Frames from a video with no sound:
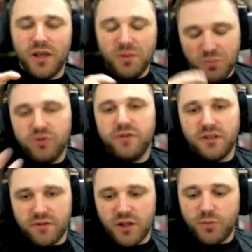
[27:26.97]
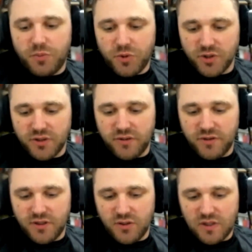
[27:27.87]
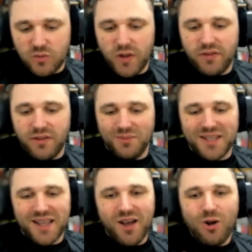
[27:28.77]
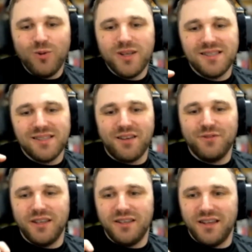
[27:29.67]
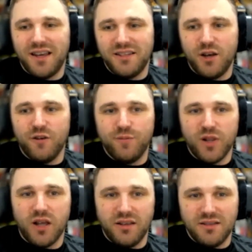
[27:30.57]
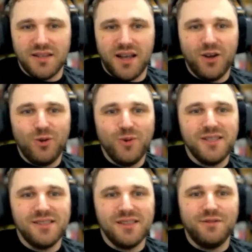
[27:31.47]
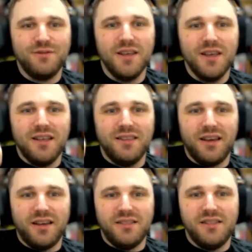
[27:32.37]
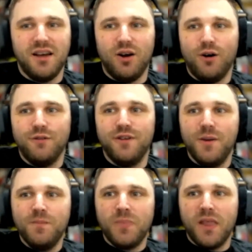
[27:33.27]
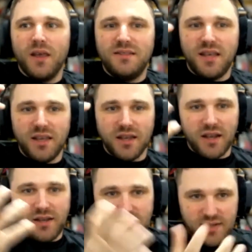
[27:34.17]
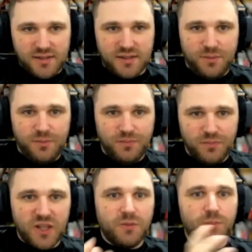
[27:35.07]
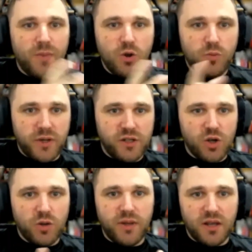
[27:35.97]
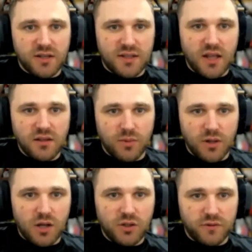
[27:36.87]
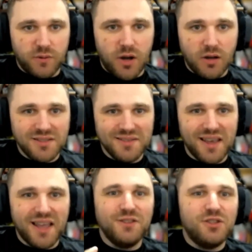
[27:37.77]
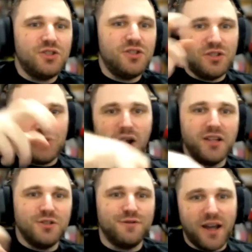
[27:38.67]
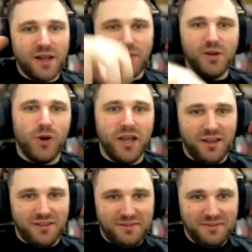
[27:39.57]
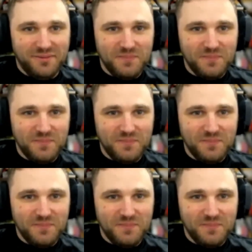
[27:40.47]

improving developer productivity is one thing, but I always loved the idea of plugins. I always loved the idea of taking a system that may or may not be extendable out of the box and trying to find my way in,